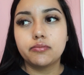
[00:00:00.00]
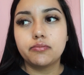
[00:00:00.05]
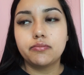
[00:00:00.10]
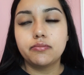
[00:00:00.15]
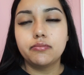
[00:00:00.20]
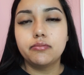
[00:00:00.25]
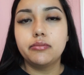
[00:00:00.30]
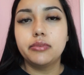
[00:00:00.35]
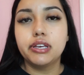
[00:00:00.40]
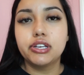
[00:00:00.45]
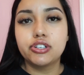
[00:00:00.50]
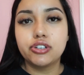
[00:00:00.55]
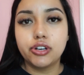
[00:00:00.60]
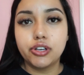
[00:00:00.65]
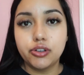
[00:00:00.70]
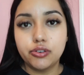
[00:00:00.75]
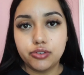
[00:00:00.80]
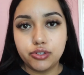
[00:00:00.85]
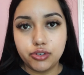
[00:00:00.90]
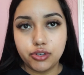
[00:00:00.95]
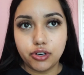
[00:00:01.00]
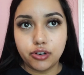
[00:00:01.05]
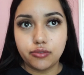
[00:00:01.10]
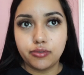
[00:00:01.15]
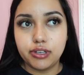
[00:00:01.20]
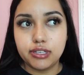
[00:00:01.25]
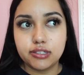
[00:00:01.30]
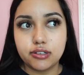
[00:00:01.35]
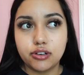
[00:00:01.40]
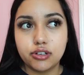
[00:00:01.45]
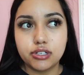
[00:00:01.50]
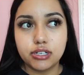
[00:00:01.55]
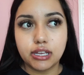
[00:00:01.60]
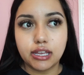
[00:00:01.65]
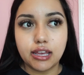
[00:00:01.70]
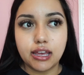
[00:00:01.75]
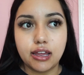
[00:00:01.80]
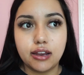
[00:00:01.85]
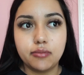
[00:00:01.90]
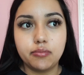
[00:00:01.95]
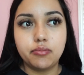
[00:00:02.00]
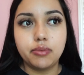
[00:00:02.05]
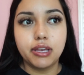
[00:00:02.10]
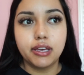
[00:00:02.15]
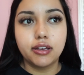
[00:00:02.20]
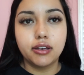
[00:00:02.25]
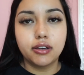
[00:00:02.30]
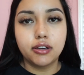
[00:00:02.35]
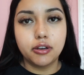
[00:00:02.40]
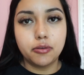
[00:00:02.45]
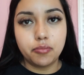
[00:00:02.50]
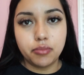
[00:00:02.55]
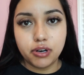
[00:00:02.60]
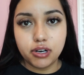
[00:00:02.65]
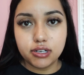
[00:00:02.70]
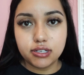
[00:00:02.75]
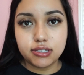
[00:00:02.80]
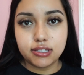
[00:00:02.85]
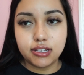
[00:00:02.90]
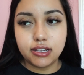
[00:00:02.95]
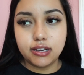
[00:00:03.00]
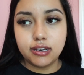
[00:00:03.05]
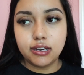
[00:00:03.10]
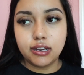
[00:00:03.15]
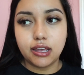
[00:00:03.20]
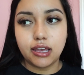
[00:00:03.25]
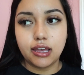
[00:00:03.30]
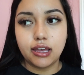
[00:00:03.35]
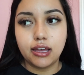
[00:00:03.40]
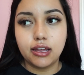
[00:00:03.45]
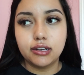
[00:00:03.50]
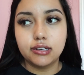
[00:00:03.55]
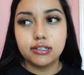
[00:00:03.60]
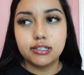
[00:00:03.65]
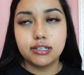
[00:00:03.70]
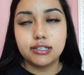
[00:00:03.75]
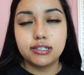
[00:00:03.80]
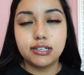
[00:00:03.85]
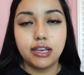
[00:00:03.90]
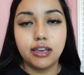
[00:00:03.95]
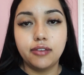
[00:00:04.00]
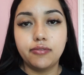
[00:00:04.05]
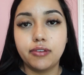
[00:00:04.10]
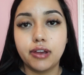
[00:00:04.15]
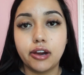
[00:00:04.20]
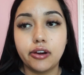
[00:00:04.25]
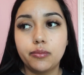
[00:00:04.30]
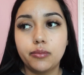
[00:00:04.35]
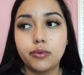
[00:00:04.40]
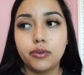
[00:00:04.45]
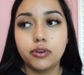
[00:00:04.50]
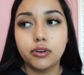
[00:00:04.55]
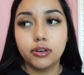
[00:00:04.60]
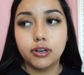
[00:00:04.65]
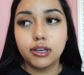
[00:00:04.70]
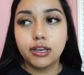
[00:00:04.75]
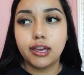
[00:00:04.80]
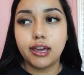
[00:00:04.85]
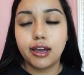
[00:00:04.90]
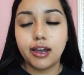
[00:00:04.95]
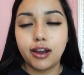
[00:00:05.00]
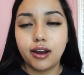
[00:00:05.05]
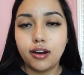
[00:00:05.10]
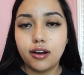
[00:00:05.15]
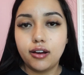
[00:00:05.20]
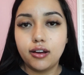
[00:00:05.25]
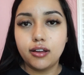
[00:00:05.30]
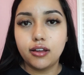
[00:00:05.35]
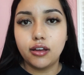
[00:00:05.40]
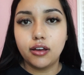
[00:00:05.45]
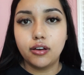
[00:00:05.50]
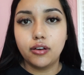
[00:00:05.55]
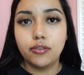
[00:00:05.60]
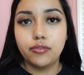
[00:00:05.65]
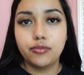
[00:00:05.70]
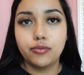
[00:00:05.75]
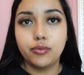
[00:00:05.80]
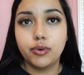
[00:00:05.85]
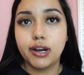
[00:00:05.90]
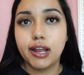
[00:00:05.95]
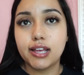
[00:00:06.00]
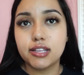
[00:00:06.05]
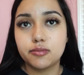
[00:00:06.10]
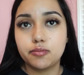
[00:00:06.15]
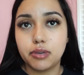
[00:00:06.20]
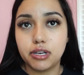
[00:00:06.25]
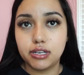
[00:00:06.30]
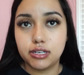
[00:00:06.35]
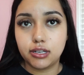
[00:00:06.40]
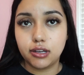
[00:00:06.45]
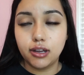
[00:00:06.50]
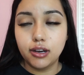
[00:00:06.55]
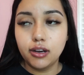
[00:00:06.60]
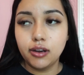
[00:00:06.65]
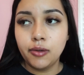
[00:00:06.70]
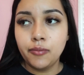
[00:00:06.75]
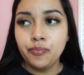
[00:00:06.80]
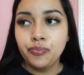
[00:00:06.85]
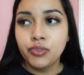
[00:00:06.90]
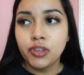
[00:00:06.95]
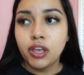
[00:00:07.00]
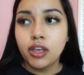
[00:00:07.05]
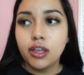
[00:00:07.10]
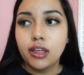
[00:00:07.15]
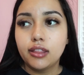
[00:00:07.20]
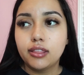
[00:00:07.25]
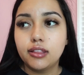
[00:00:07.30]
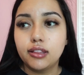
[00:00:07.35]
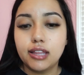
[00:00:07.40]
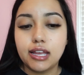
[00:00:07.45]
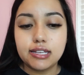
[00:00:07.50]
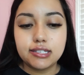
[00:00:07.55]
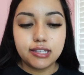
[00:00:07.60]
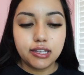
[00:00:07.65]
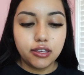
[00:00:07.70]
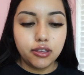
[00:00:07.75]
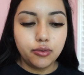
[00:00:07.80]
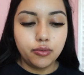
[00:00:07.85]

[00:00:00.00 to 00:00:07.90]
make sure you do your research. Again, pick a good person and take very good care of what has been done. The last thing you